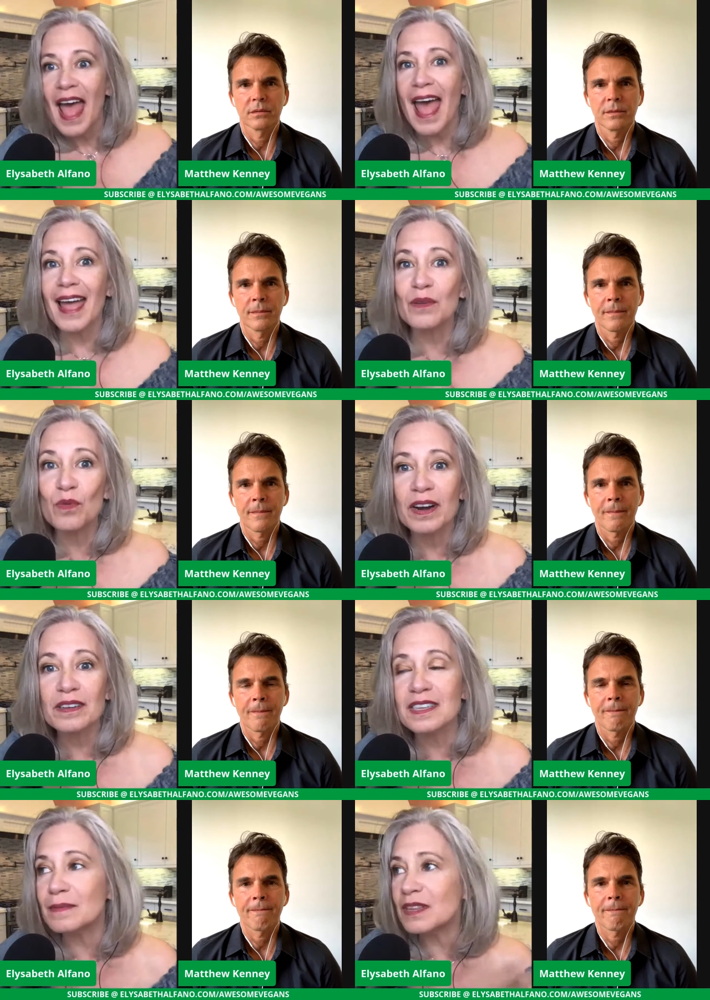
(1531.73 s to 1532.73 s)
Speaker 1: And what are
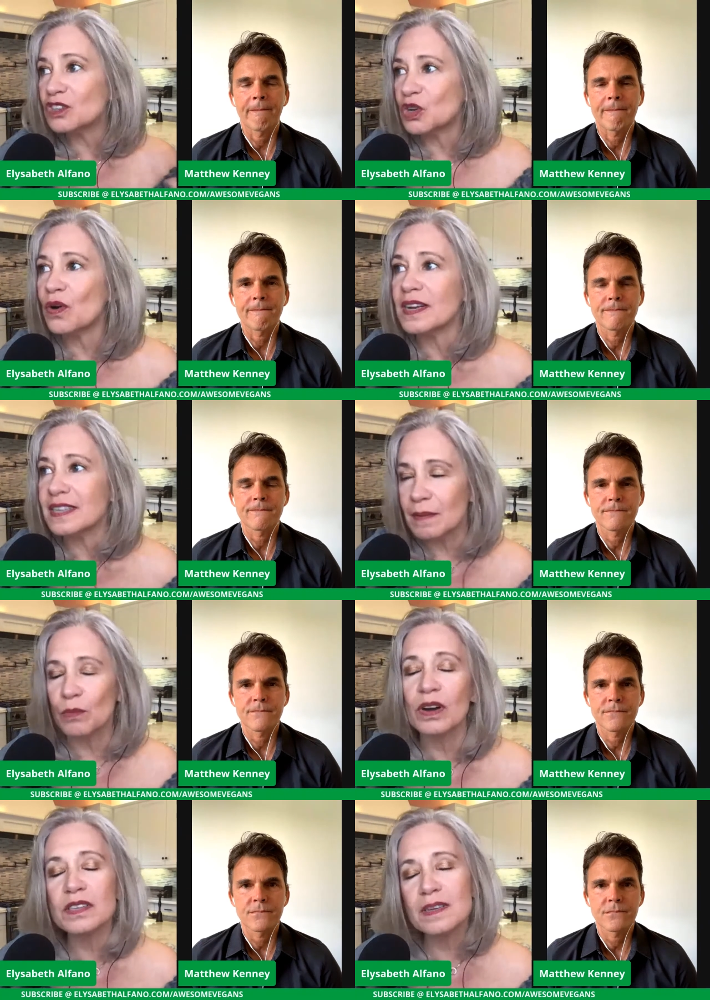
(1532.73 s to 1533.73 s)
some of the joys? I
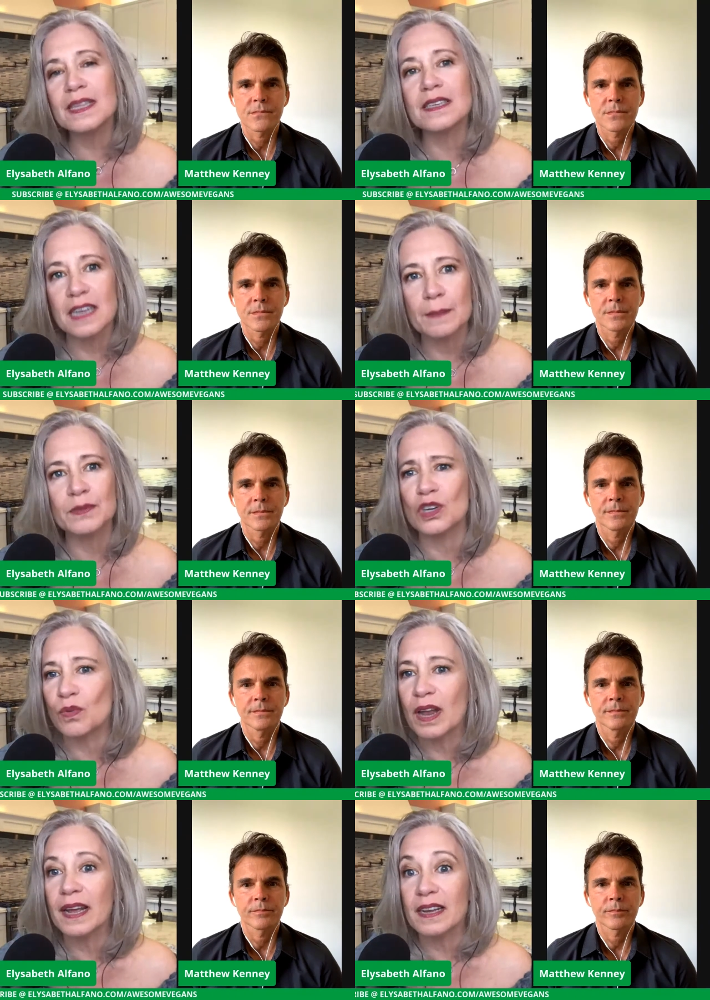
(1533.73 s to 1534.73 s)
mean, what are some of the tips to
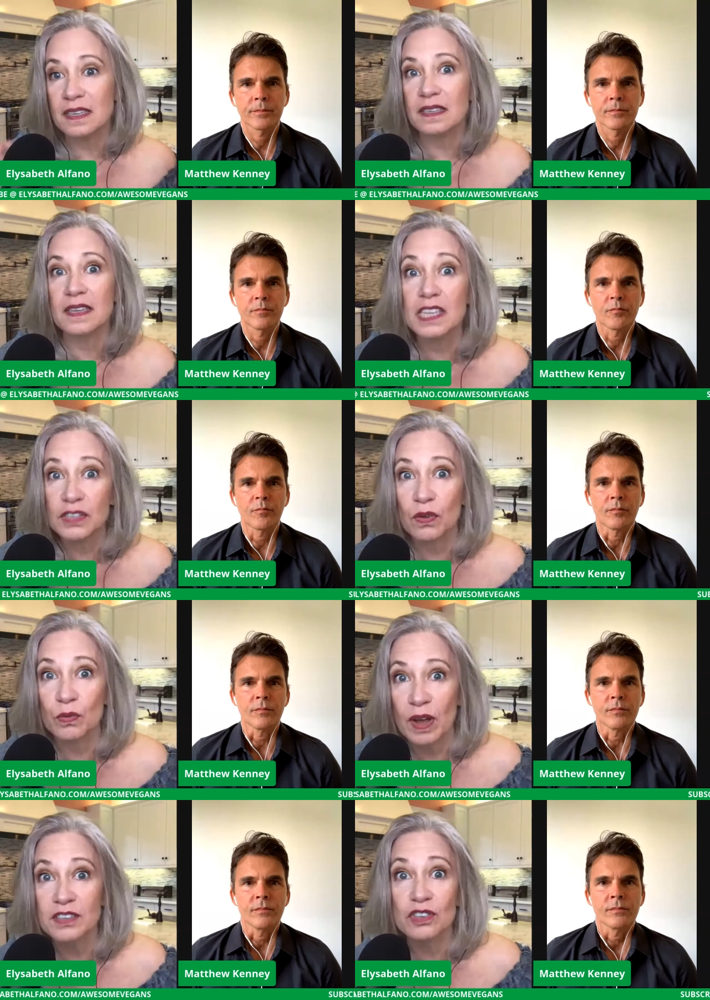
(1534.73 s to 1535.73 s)
running a successful
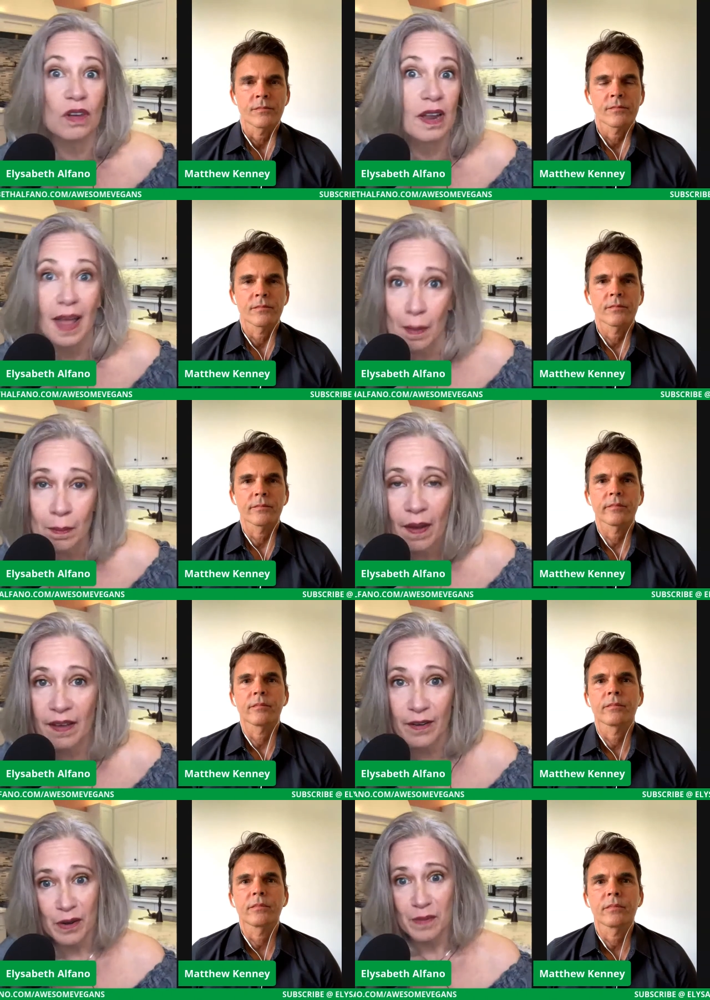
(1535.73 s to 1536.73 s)
restaurant
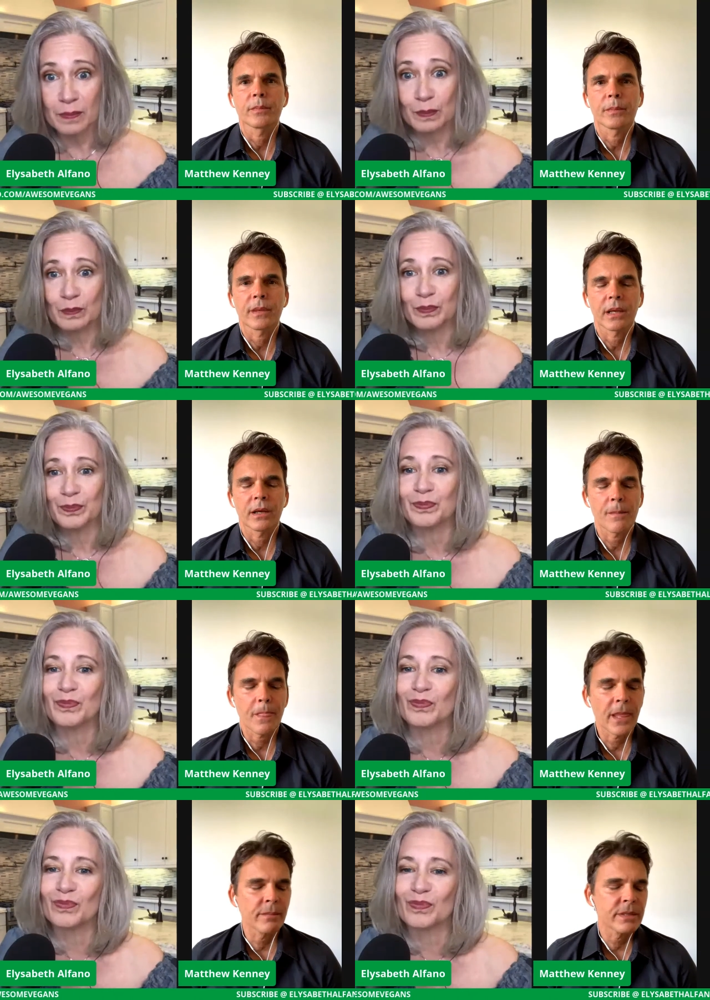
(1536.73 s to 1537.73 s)
empire?
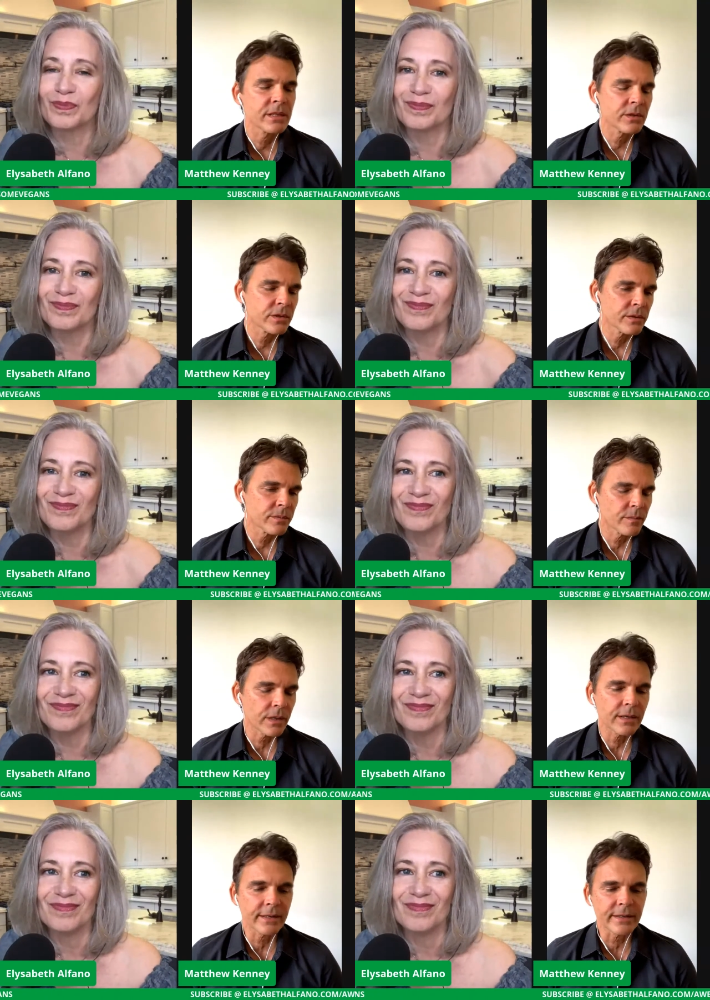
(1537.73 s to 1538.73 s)
Speaker 2: I mean, the
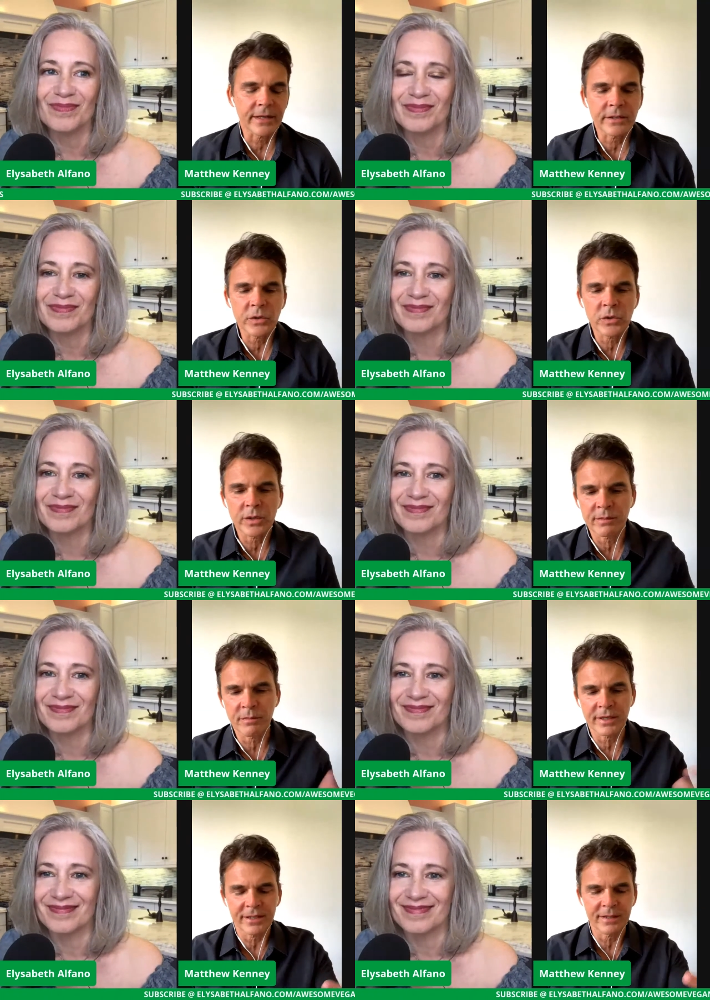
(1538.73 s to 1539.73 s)
I, I know you had
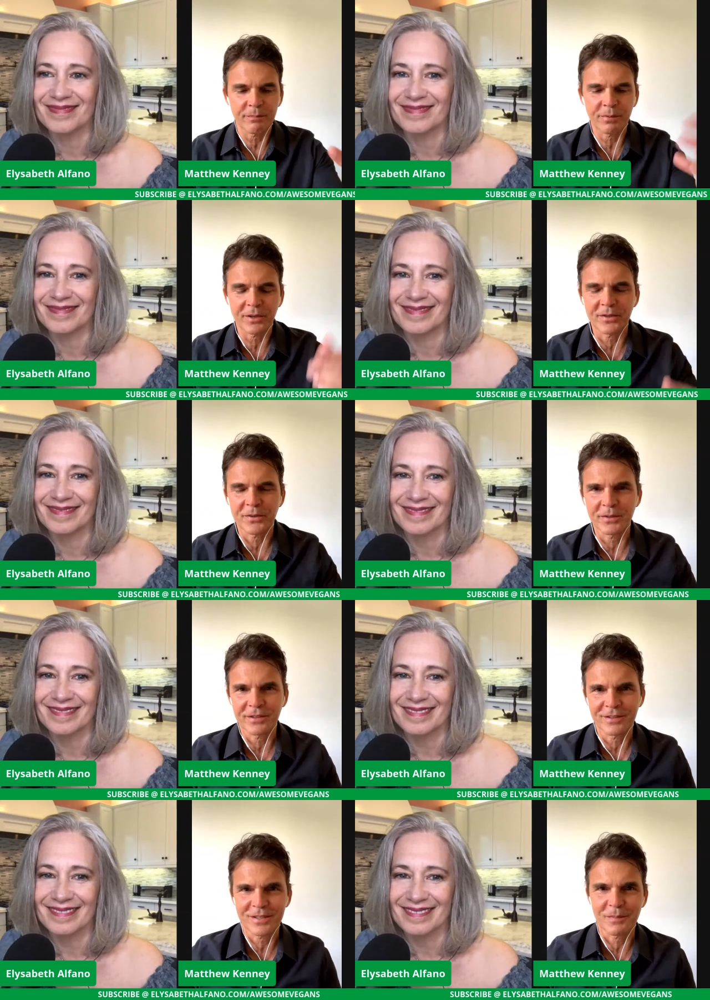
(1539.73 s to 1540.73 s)
my partner
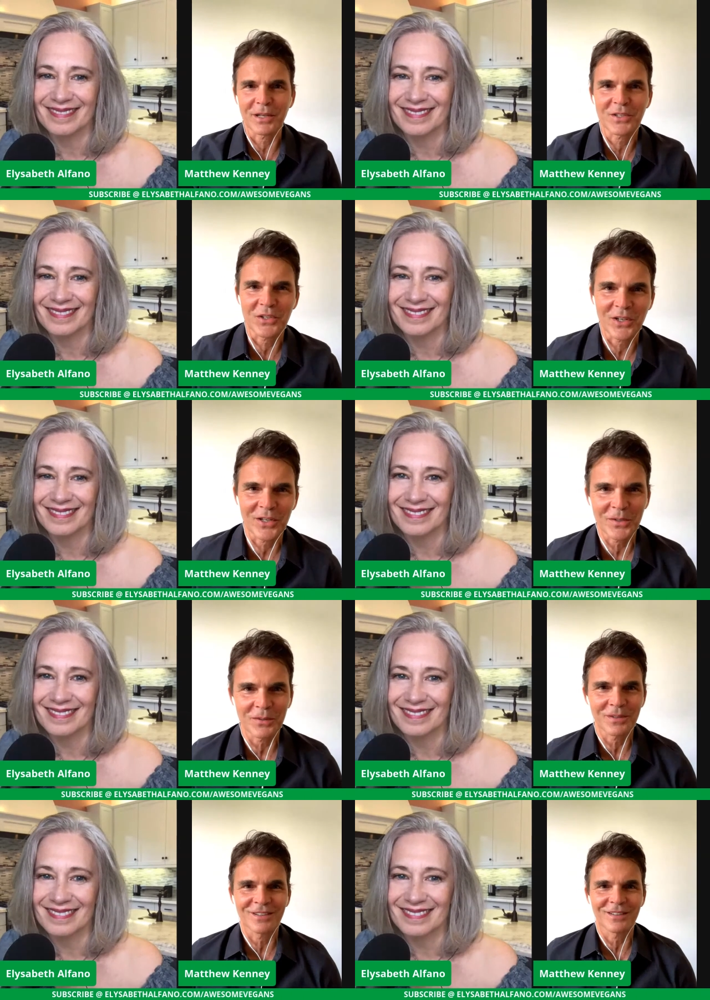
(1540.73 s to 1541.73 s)
uh,
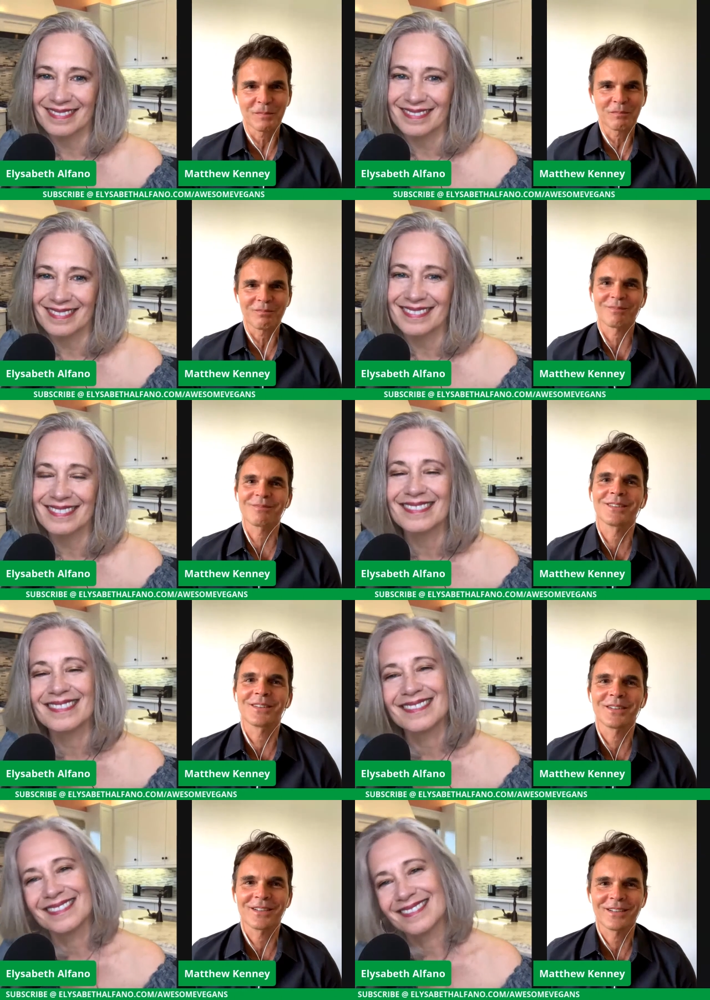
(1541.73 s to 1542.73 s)
Sebastiano um,
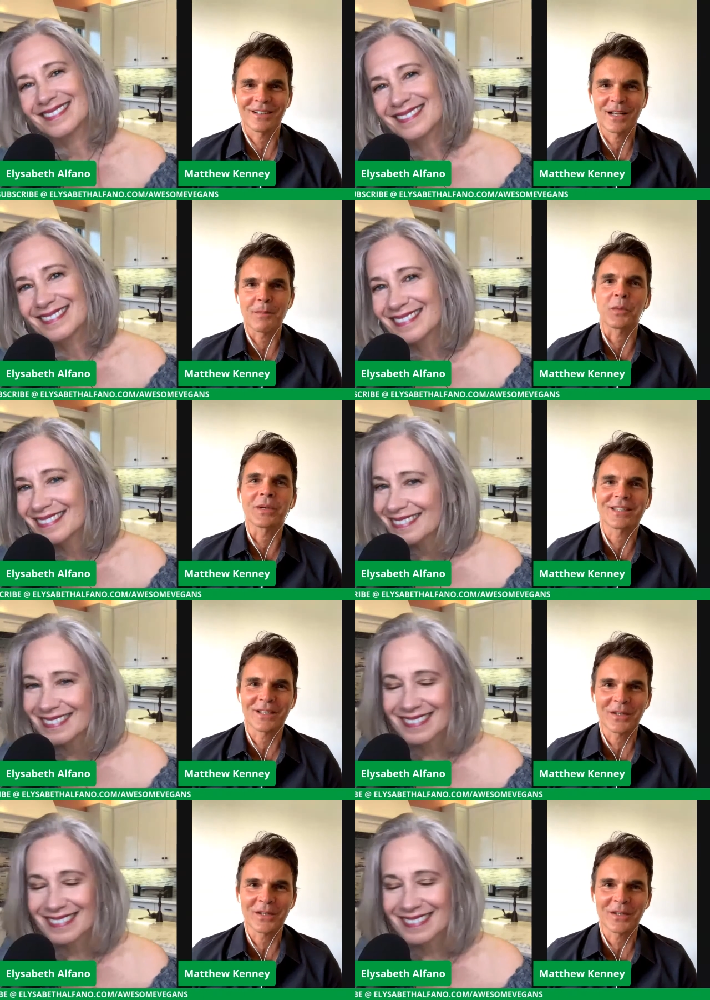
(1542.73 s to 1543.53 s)
a couple weeks